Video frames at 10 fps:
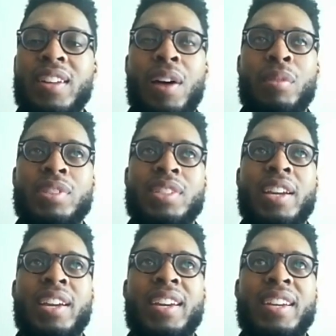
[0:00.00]
I was
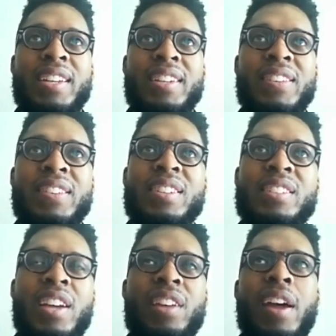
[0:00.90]
in
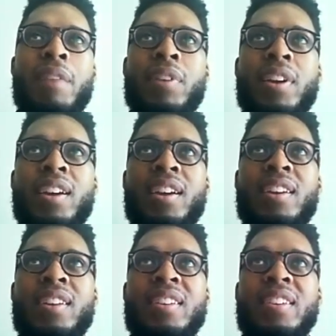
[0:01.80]
South
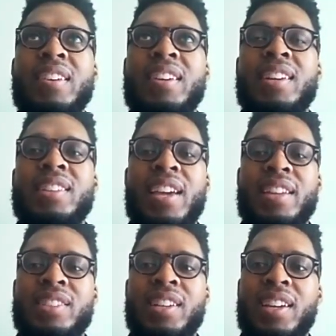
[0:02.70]
Africa,
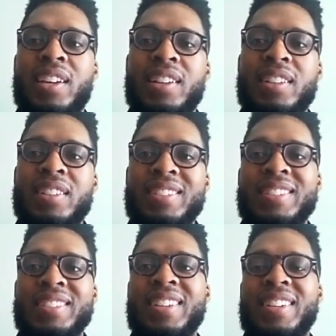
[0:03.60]
Tanzania,
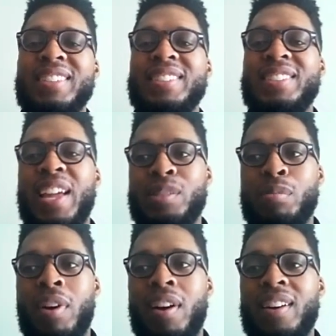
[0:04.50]

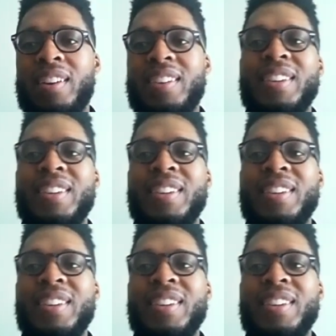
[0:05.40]
Zanzibar.